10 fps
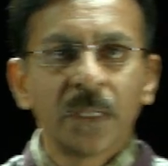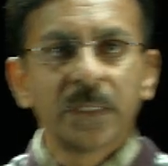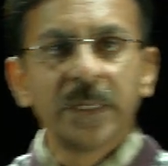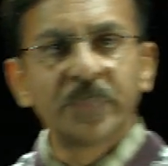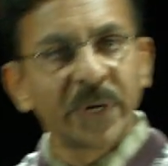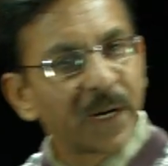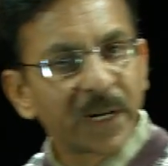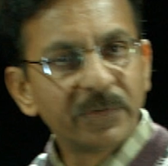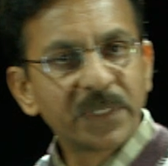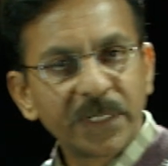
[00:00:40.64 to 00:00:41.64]
The
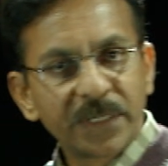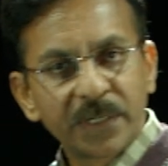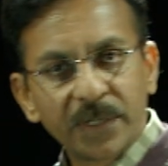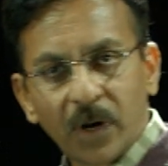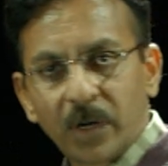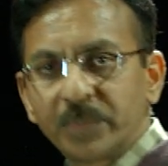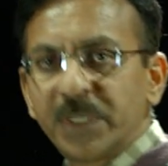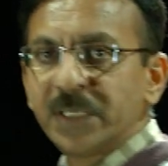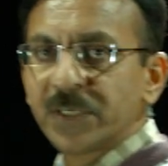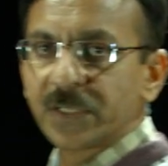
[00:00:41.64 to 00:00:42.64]
prerequisite of
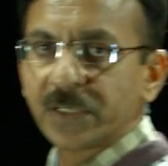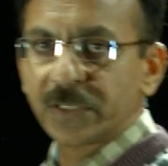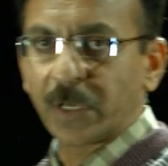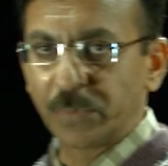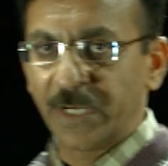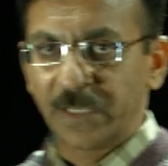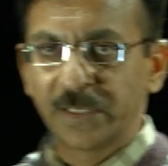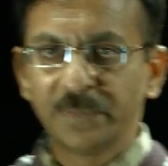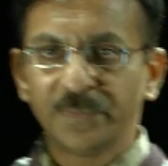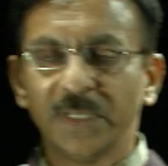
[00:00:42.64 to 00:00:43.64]
this subject
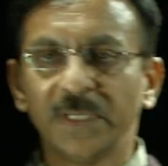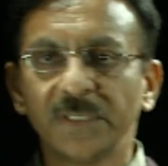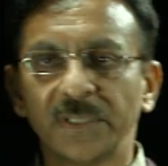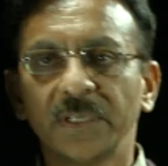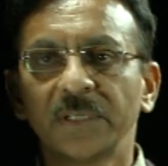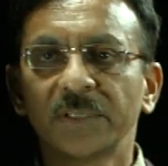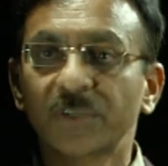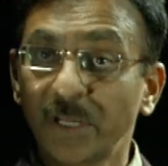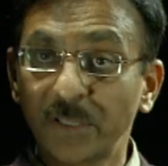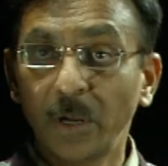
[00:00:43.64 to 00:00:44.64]
is
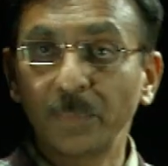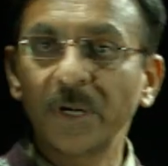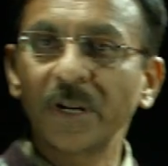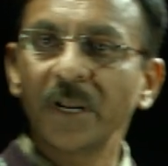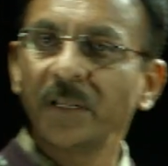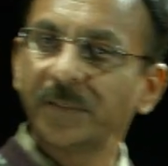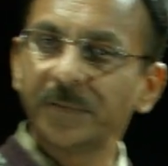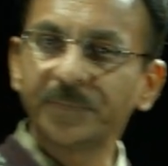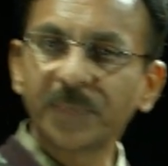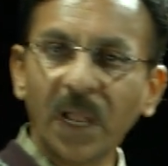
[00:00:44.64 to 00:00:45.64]
strength of material
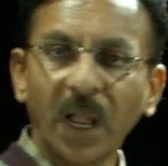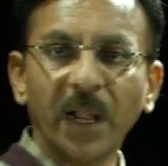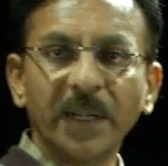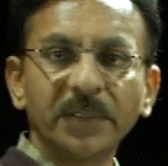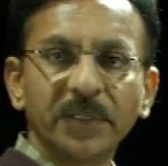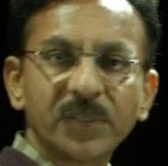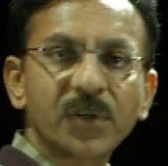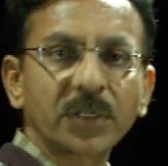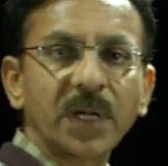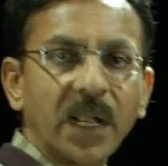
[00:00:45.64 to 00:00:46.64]
and
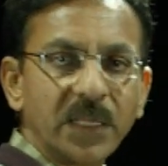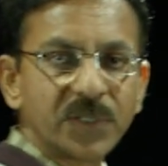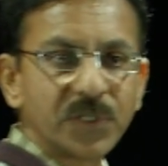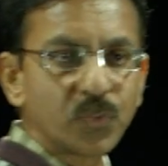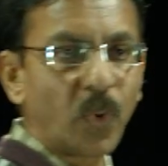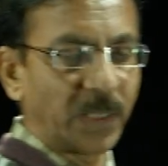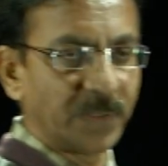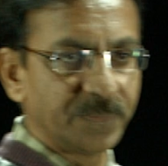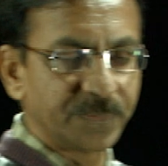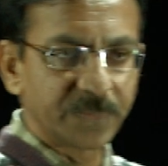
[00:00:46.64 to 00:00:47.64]
structural analysis 1.
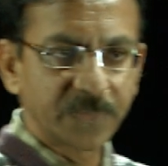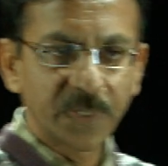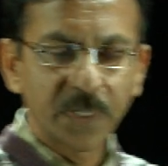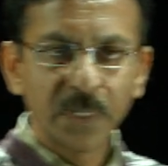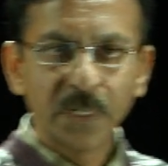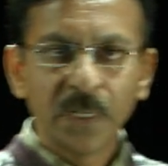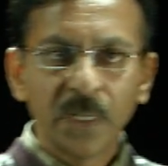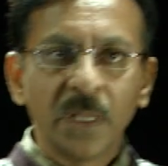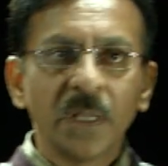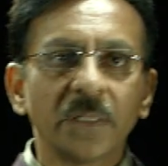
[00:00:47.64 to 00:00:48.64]

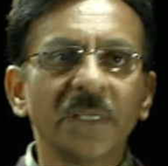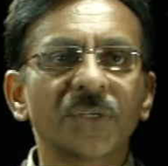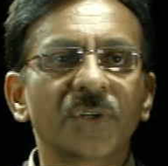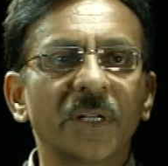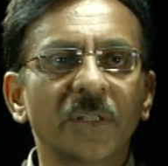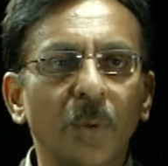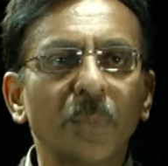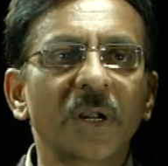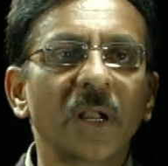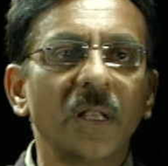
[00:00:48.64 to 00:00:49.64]
The strength of
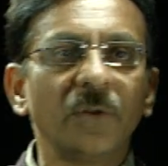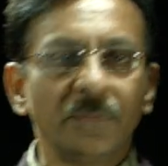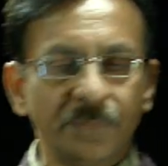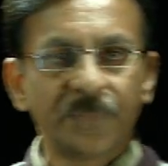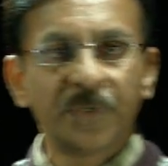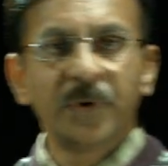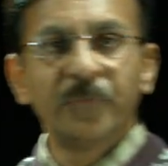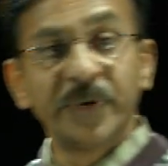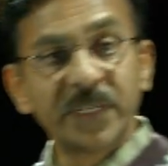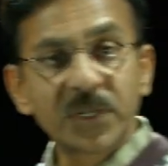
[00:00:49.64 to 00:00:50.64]
material,
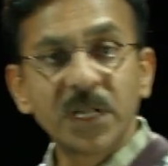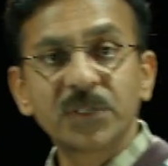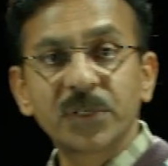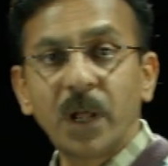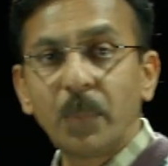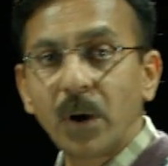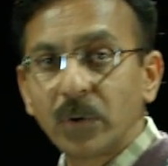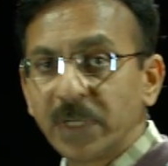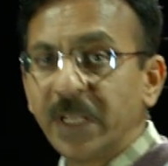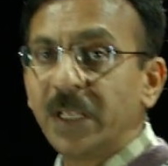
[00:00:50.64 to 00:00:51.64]
we discuss
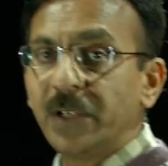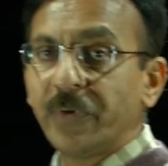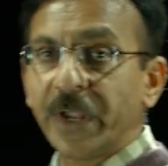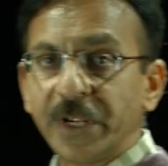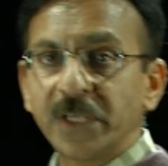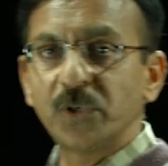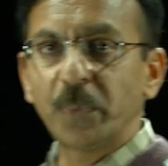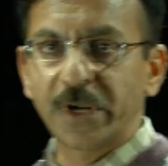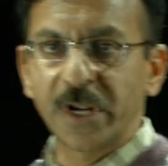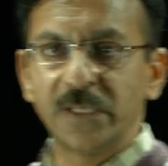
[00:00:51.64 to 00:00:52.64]
about the various
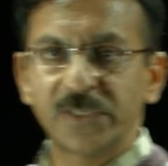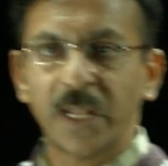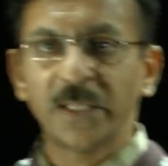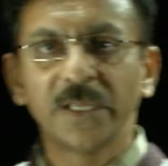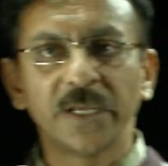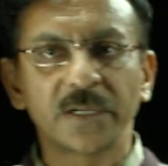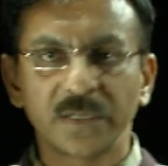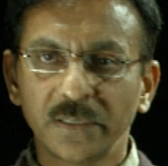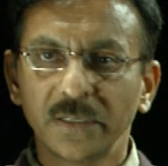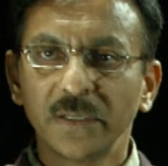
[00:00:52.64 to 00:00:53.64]
materials and their
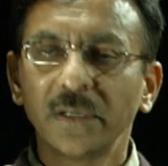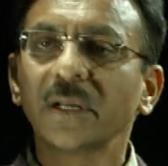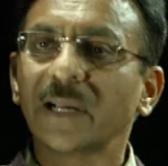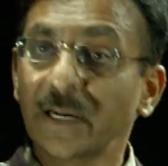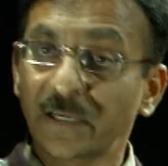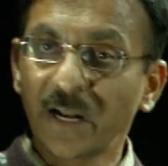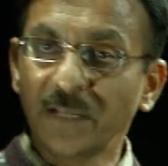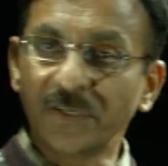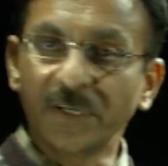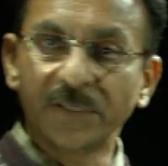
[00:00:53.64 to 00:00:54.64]

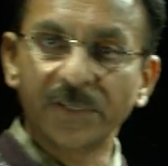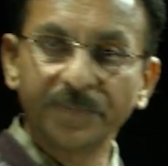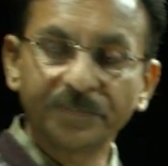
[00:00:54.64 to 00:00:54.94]
characteristics,